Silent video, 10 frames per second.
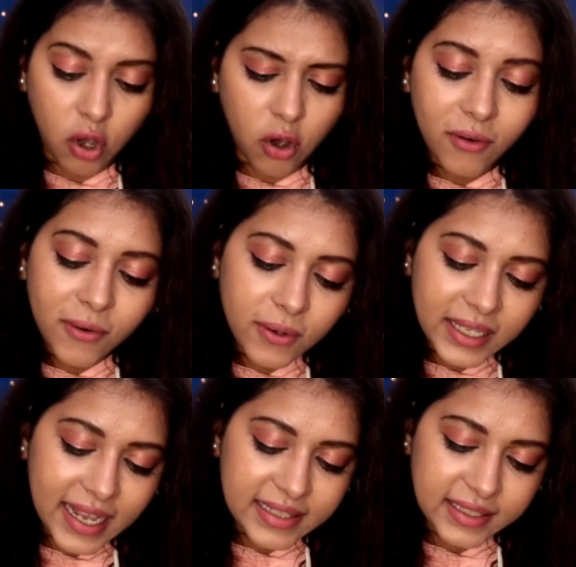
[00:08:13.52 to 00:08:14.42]

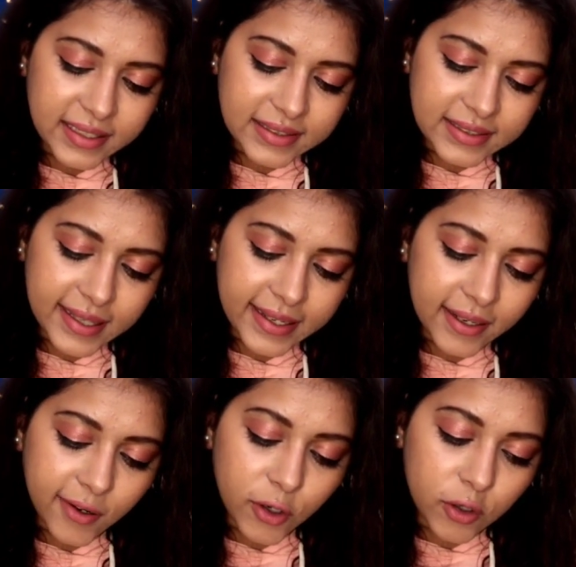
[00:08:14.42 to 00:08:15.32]
Oh yes, it is. It's like
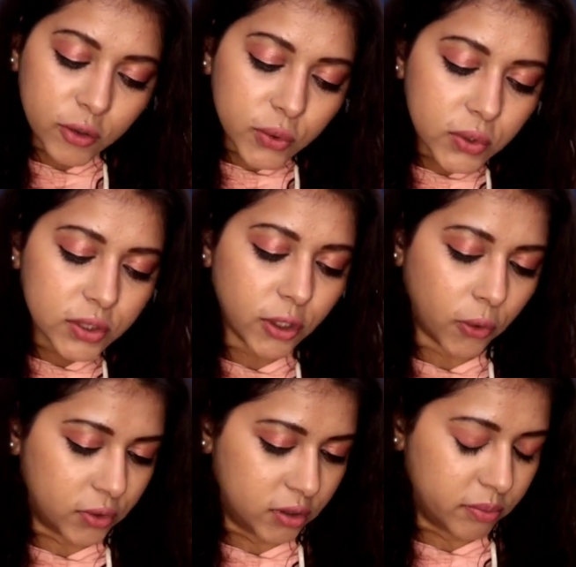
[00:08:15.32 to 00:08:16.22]
a cool
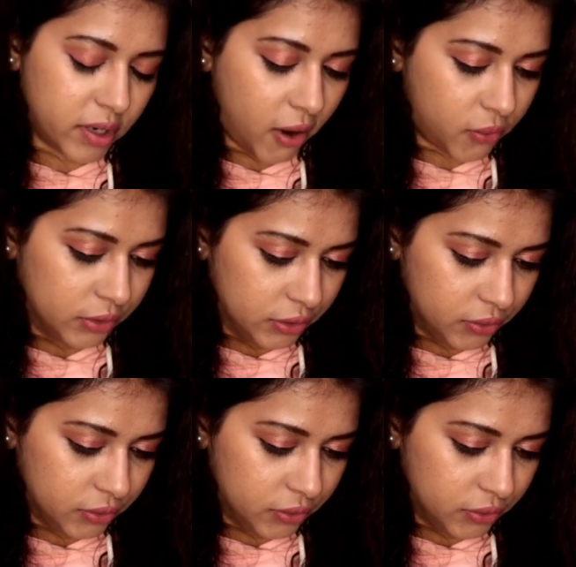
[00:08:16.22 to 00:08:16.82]
toned brown